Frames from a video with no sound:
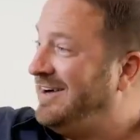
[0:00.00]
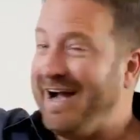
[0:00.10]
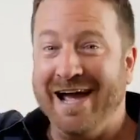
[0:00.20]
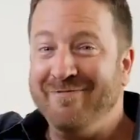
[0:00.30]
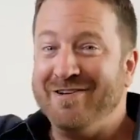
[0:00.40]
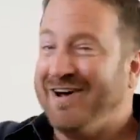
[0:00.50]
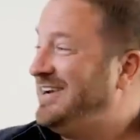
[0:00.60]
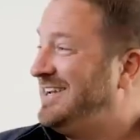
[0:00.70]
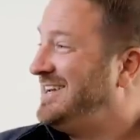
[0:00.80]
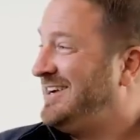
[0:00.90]
I have
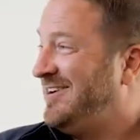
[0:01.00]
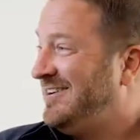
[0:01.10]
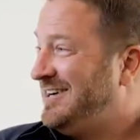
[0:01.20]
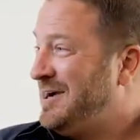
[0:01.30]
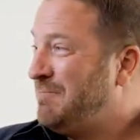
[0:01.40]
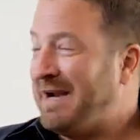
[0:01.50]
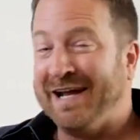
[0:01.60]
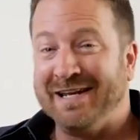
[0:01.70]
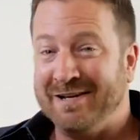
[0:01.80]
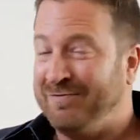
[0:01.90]
none, you know. But I
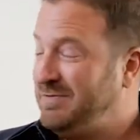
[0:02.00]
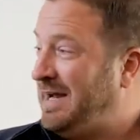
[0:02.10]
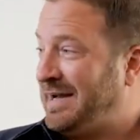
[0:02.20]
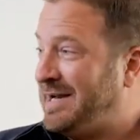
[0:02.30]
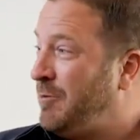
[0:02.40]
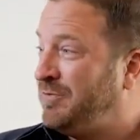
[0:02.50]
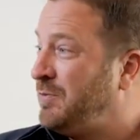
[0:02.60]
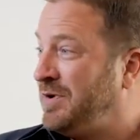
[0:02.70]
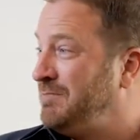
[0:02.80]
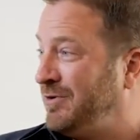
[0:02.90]
can help
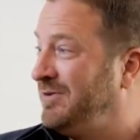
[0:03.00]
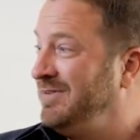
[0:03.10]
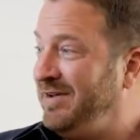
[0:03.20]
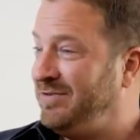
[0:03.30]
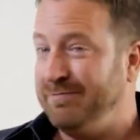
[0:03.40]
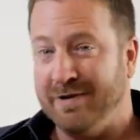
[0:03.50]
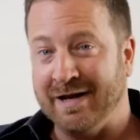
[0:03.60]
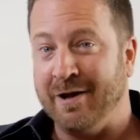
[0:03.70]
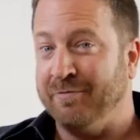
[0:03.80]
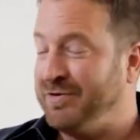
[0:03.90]
someone build a list. I
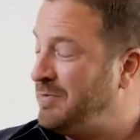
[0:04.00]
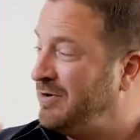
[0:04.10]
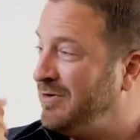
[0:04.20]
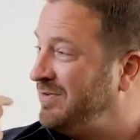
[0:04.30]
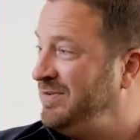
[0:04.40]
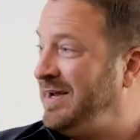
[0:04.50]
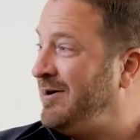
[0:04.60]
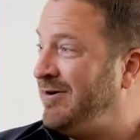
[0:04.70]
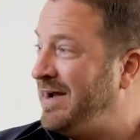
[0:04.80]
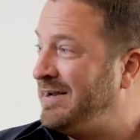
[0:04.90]
can help someone close a
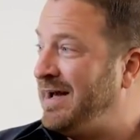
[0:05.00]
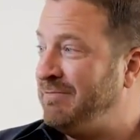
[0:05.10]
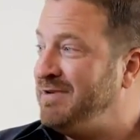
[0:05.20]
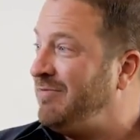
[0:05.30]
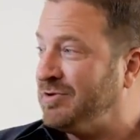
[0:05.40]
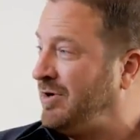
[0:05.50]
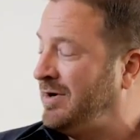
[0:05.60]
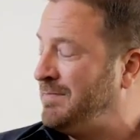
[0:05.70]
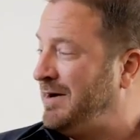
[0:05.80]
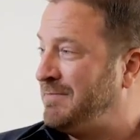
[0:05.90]
sale, and I'd never
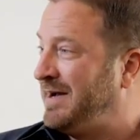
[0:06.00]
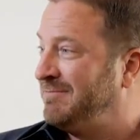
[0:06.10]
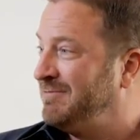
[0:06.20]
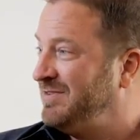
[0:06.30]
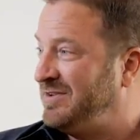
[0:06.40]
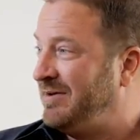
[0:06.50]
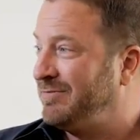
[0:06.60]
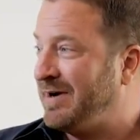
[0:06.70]
talk about my stuff,